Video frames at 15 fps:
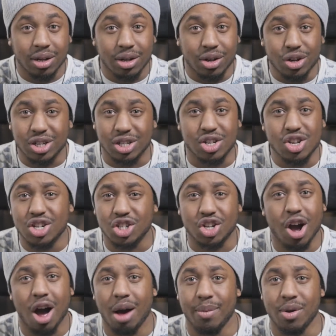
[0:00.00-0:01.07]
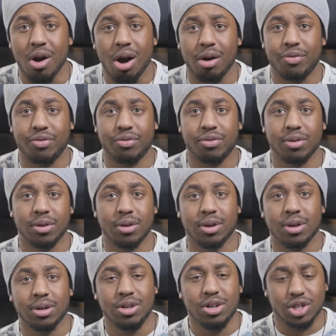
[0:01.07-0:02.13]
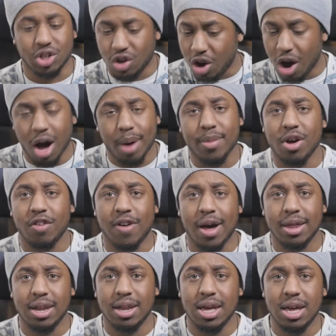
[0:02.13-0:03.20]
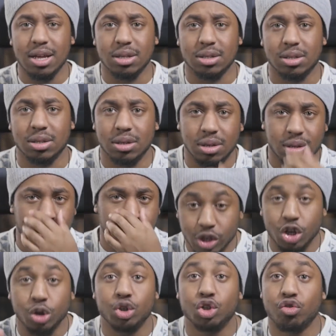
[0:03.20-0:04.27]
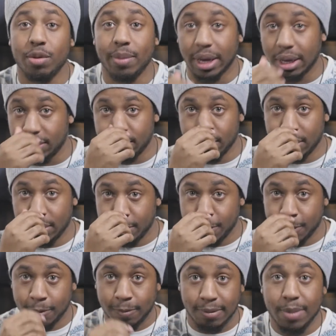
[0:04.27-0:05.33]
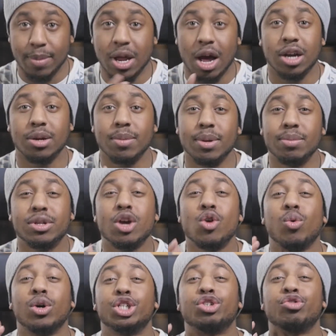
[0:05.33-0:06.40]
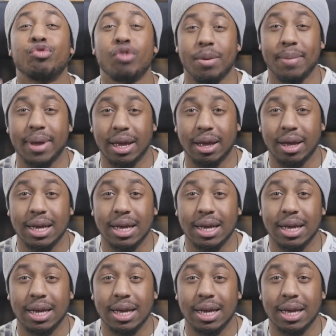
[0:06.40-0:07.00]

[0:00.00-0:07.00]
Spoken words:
you're just cutting me off. You're just cutting me off at the knees. So trimming. Let me tell you what trimming